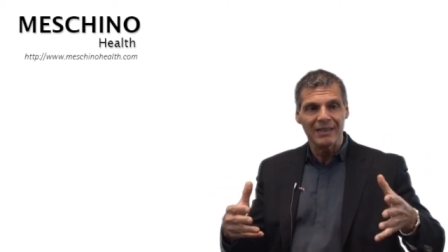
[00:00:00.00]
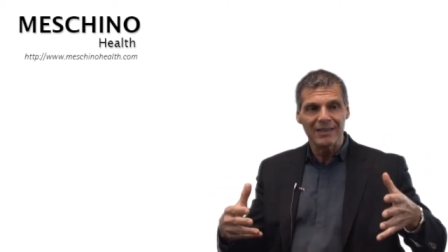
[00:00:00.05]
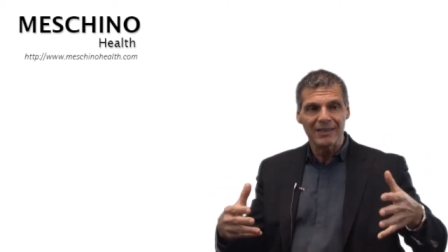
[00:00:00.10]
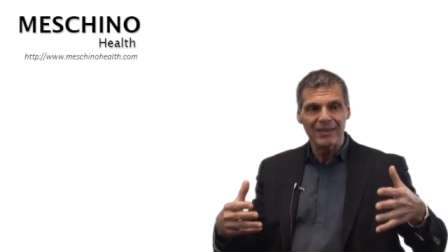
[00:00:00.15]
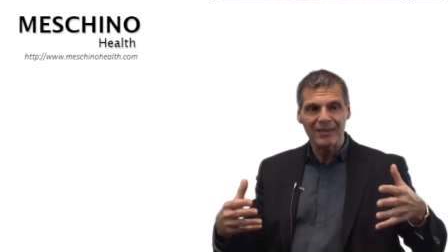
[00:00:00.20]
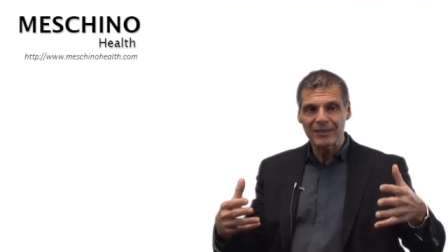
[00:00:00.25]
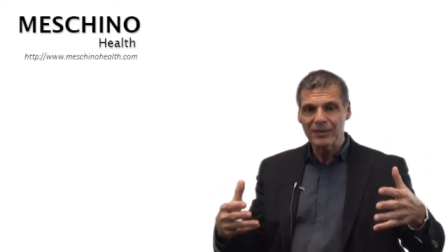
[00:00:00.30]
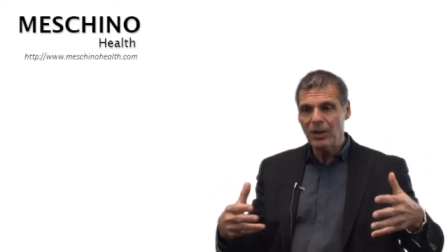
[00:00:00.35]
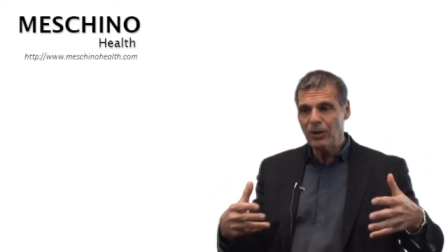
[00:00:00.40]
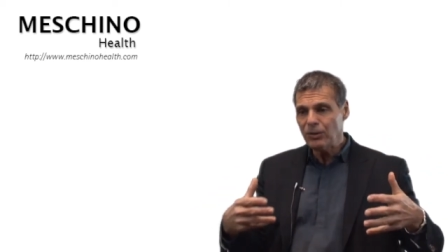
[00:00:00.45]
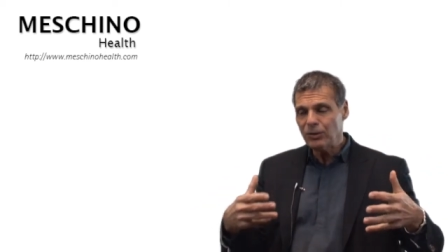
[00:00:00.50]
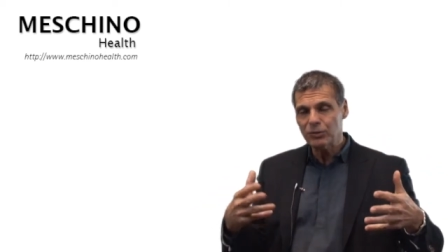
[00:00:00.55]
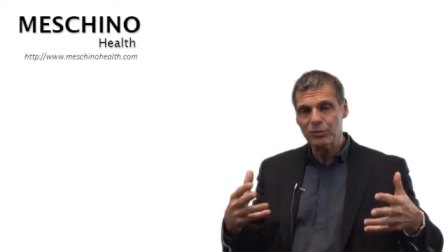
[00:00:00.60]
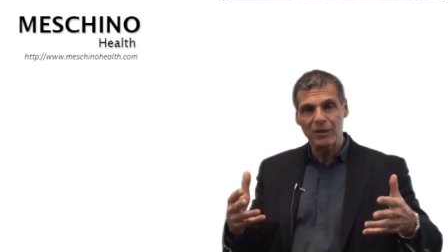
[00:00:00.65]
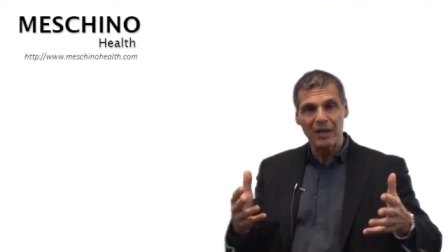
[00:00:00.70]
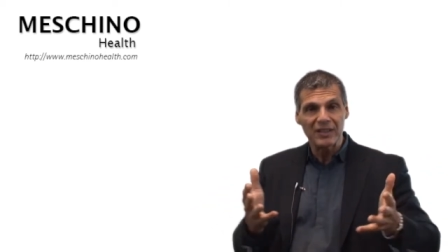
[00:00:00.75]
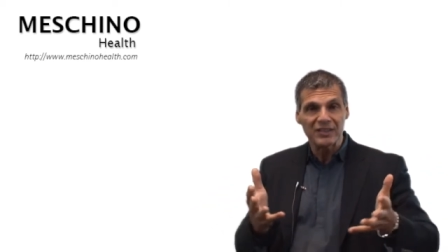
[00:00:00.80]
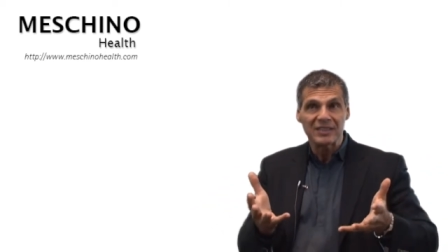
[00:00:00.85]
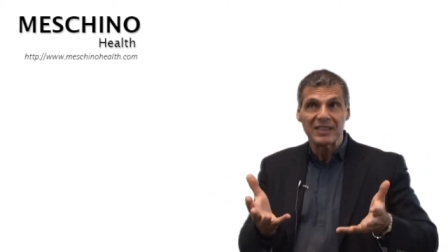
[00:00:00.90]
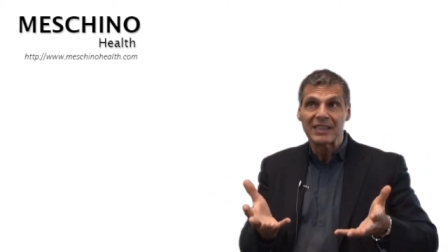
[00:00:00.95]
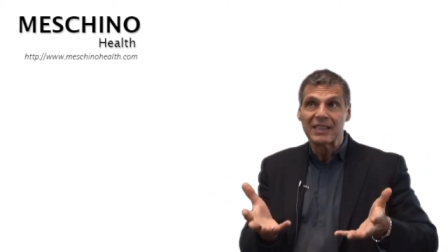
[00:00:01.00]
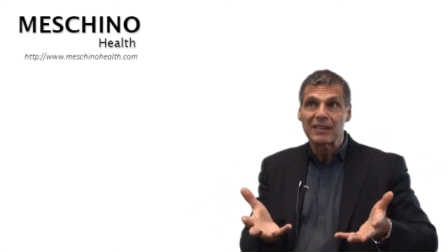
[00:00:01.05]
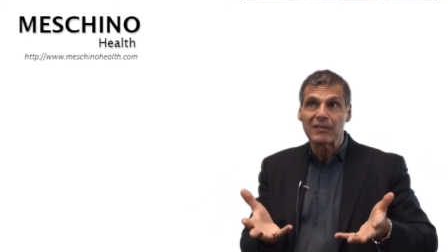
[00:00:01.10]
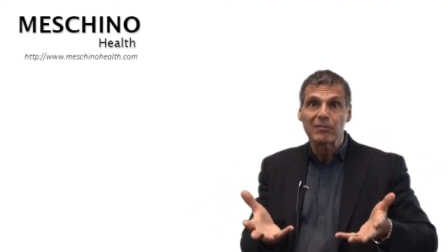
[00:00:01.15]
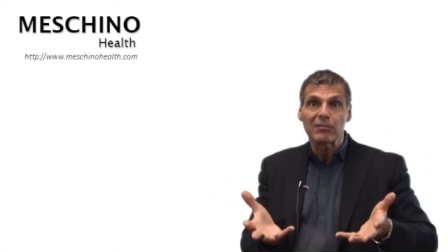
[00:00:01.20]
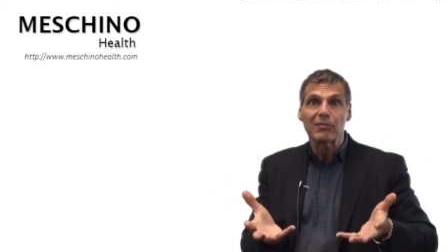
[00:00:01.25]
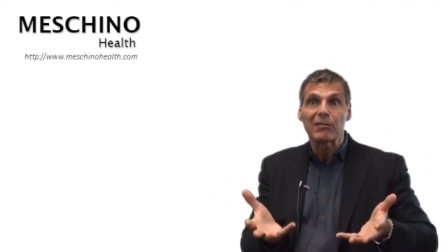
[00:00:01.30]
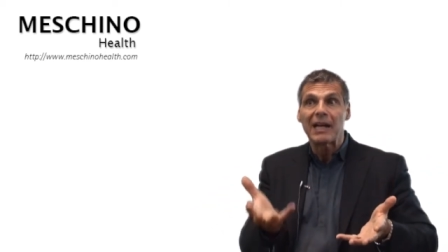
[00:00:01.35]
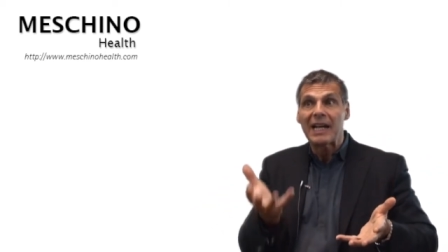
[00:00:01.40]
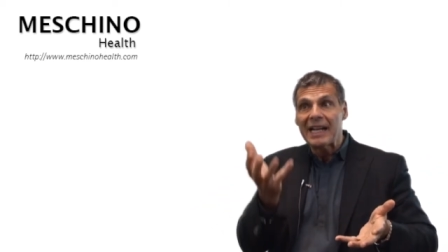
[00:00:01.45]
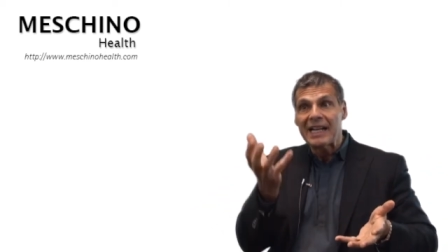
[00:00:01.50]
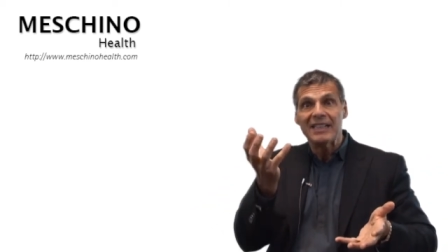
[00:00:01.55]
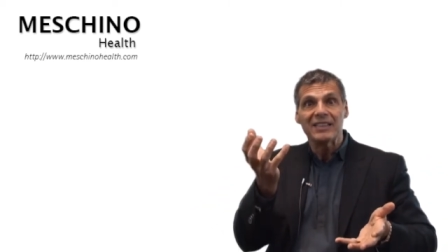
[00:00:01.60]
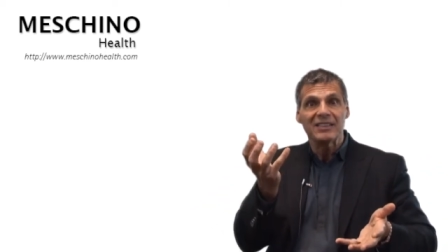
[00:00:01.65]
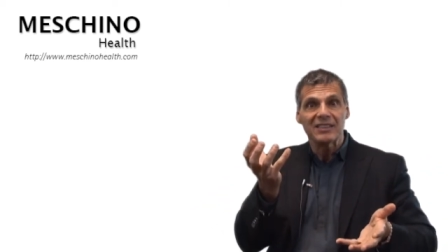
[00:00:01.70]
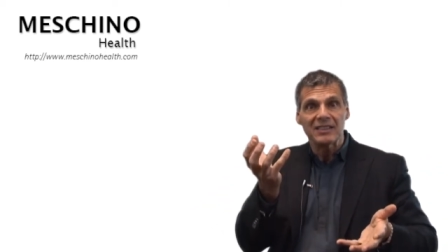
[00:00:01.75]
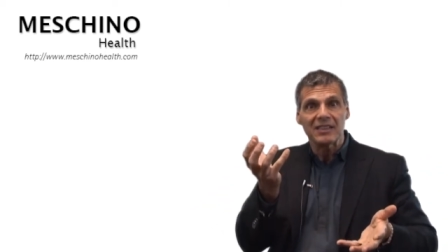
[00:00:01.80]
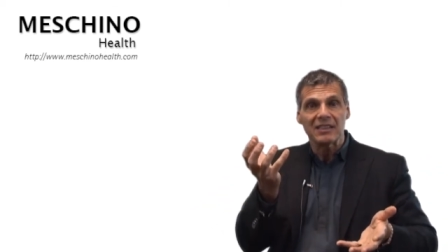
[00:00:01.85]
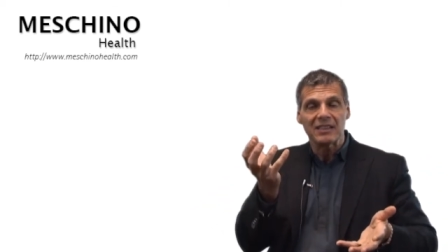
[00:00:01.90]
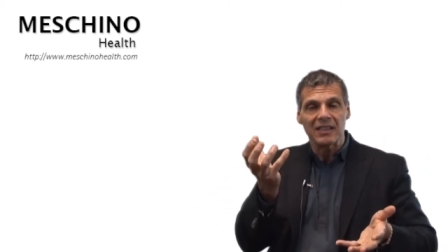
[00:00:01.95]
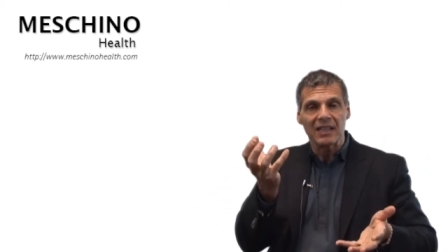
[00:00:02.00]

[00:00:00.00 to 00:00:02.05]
there are no drugs that can raise the,